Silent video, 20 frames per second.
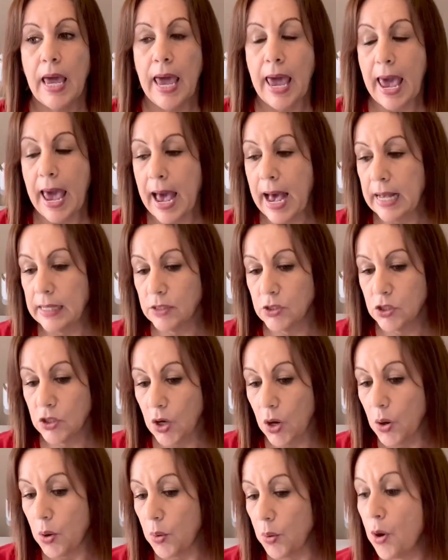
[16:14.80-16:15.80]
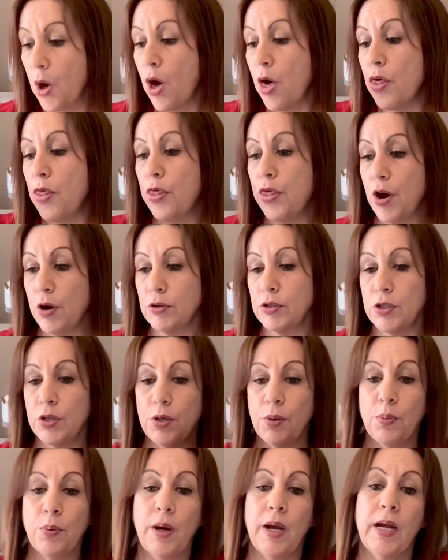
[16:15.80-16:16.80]
And so those are the
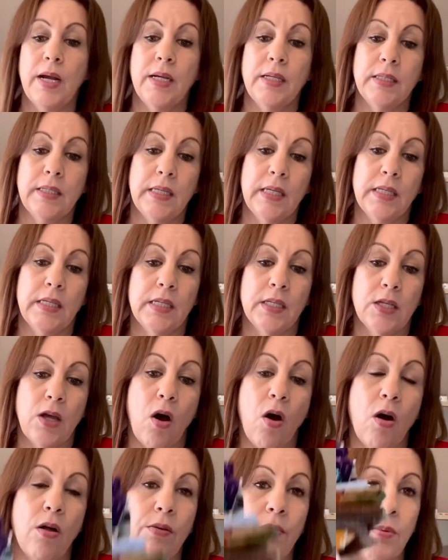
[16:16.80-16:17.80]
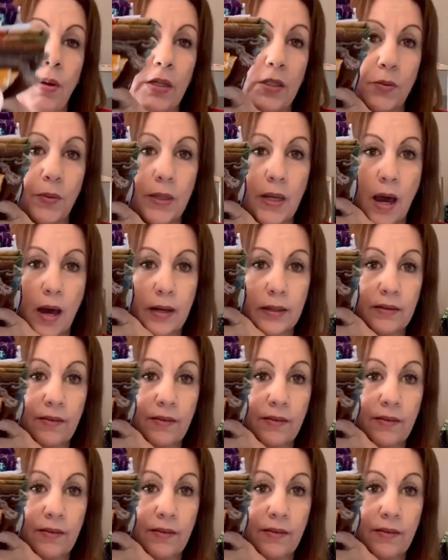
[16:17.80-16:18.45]
ones. This is all the ones we got at the